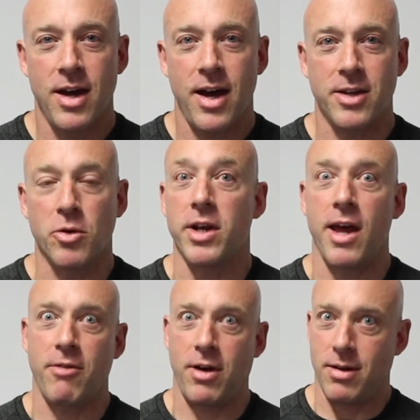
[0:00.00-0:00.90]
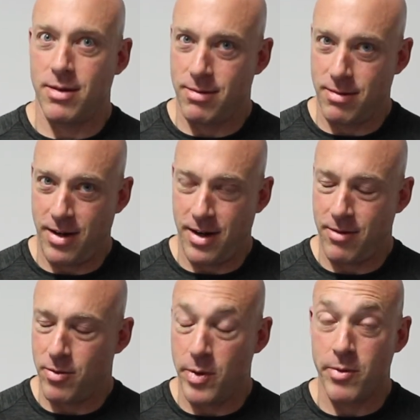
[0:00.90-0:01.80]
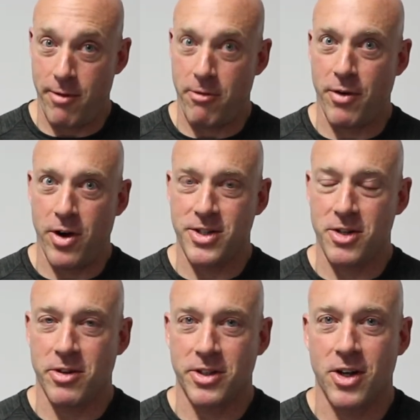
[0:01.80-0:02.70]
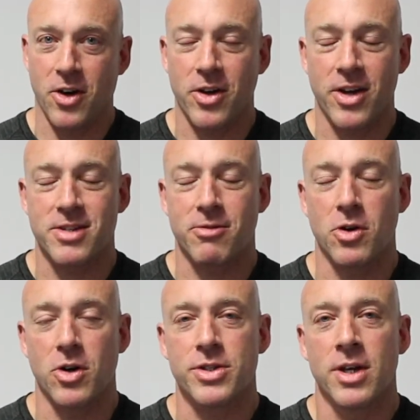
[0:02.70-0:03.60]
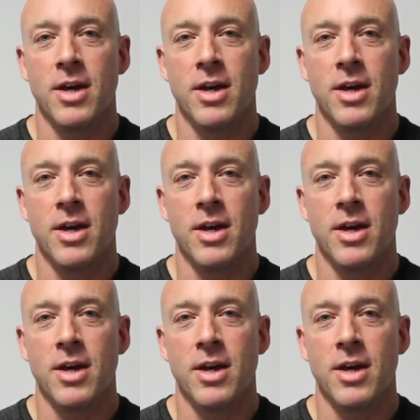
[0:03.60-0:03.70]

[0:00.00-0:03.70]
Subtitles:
We would never find you on the Gold Coast, of course.